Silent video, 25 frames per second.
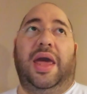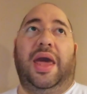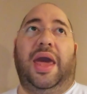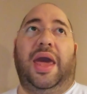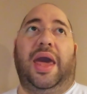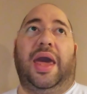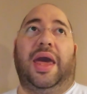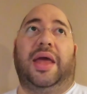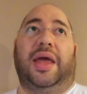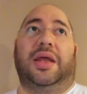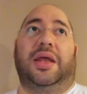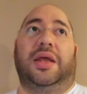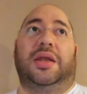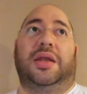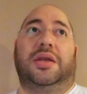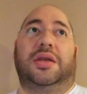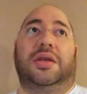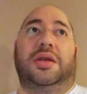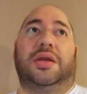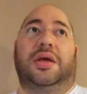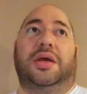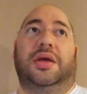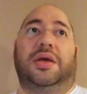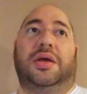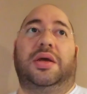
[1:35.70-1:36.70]

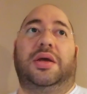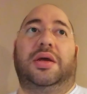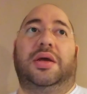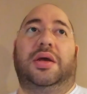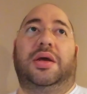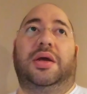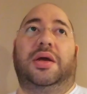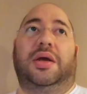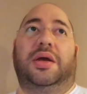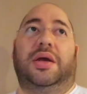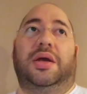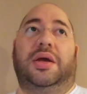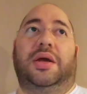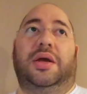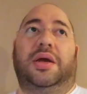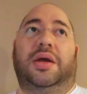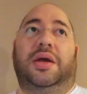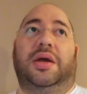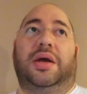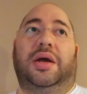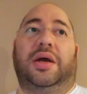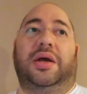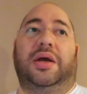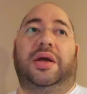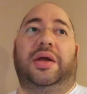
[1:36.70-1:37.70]
and
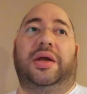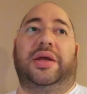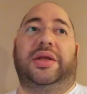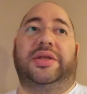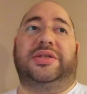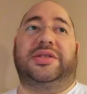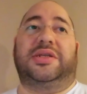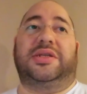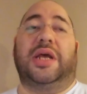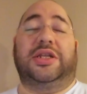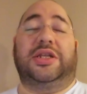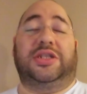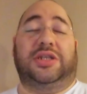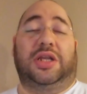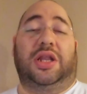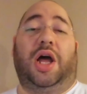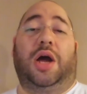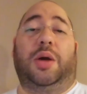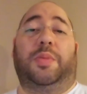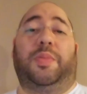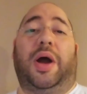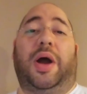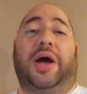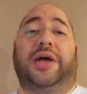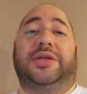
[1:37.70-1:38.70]
it's a
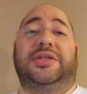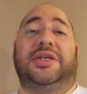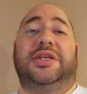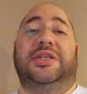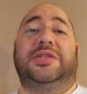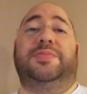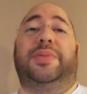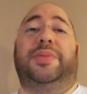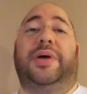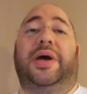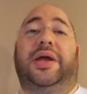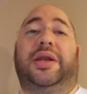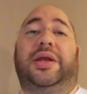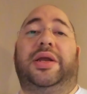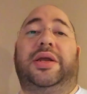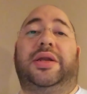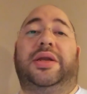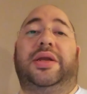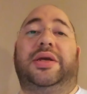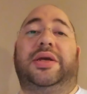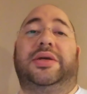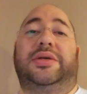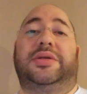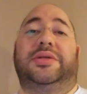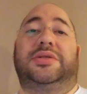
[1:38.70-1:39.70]
long process, but it
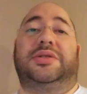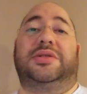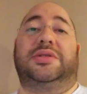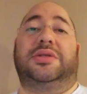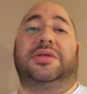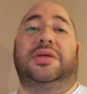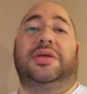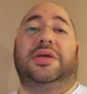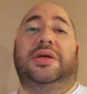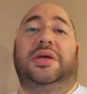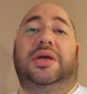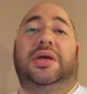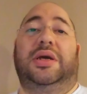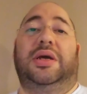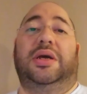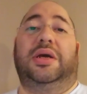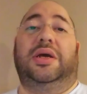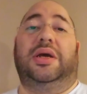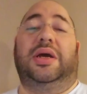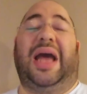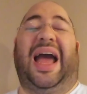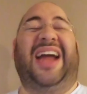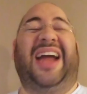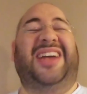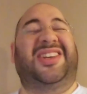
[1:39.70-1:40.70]
is
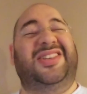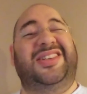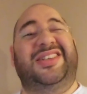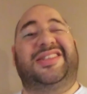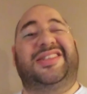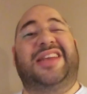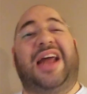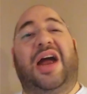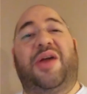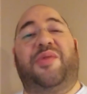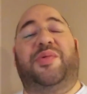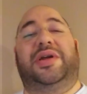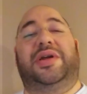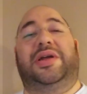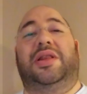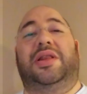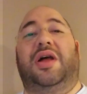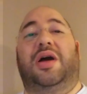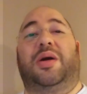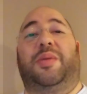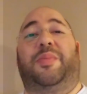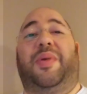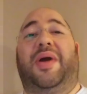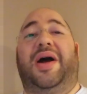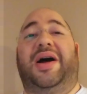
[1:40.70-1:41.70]
actually it's not really a
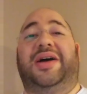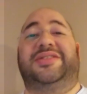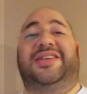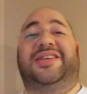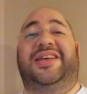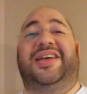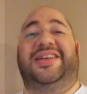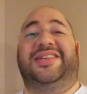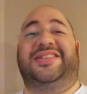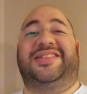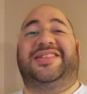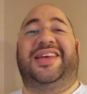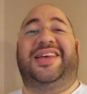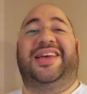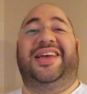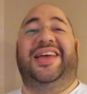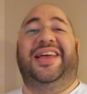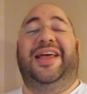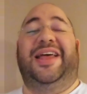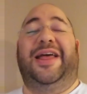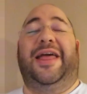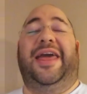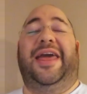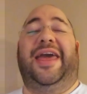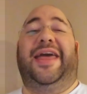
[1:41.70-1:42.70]
long process.
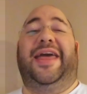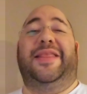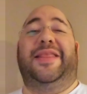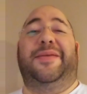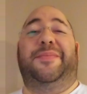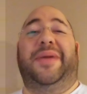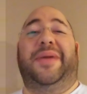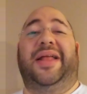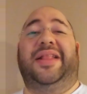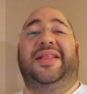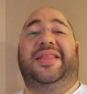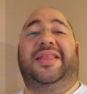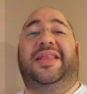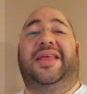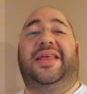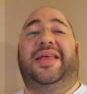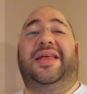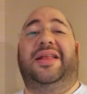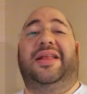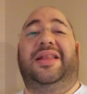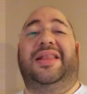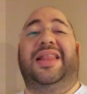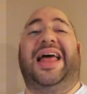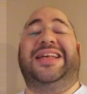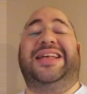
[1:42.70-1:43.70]
In the month,
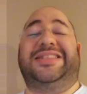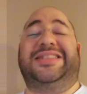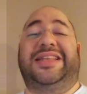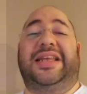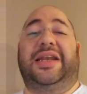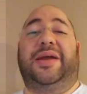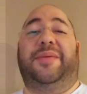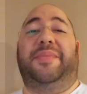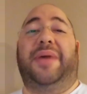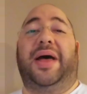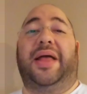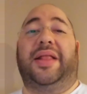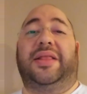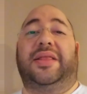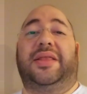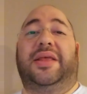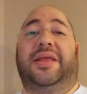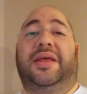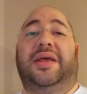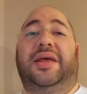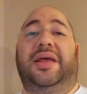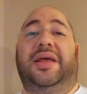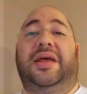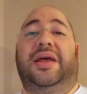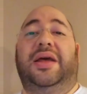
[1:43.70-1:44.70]
less than a month
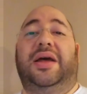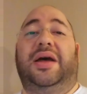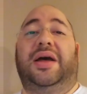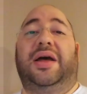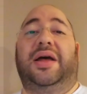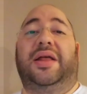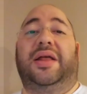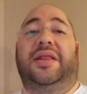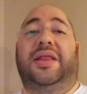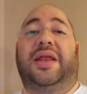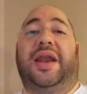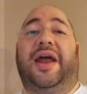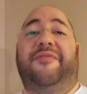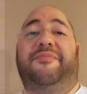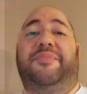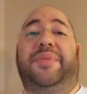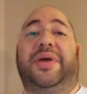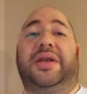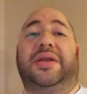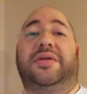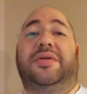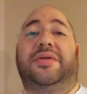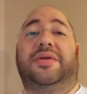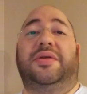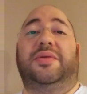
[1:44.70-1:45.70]
that I've
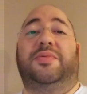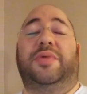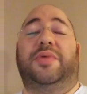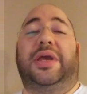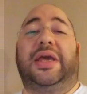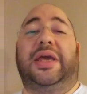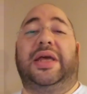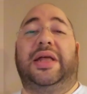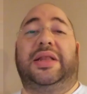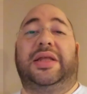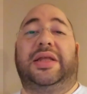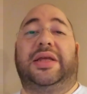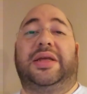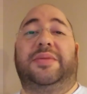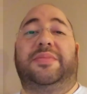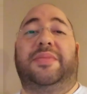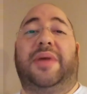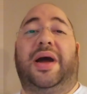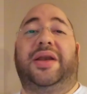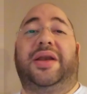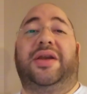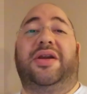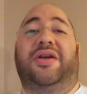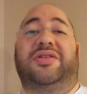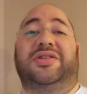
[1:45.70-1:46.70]
been healing,
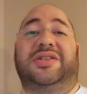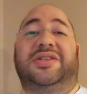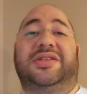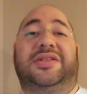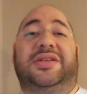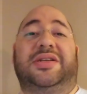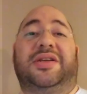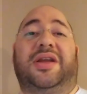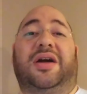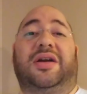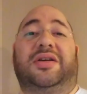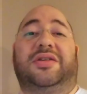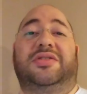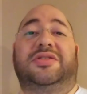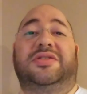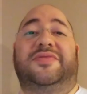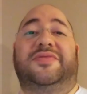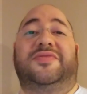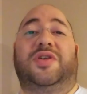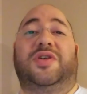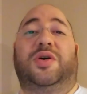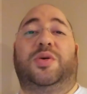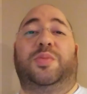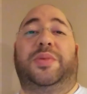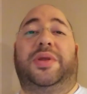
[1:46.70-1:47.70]
my nurses and doctors have
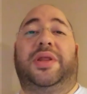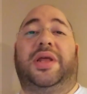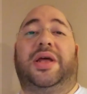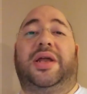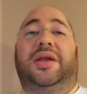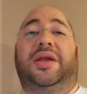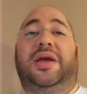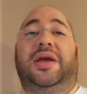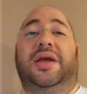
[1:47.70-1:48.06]
told me that